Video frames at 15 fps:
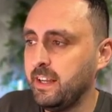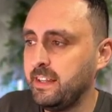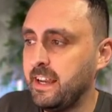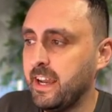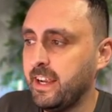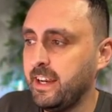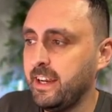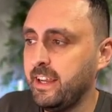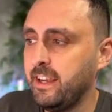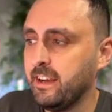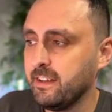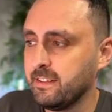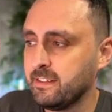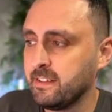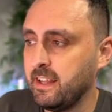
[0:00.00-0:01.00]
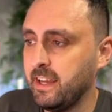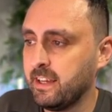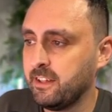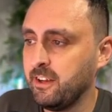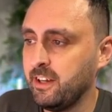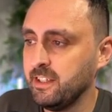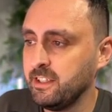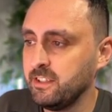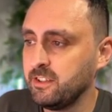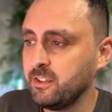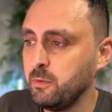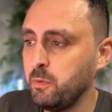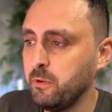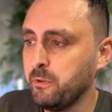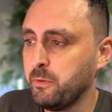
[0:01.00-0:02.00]
A daily Slack digest.
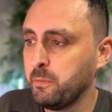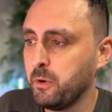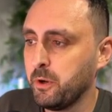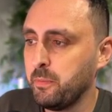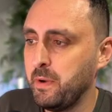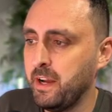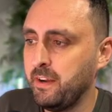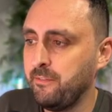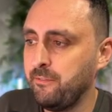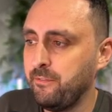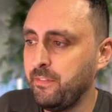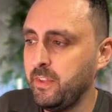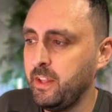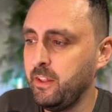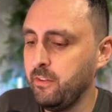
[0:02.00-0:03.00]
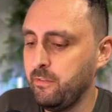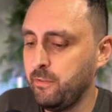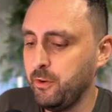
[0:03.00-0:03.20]
So what we spoke about in the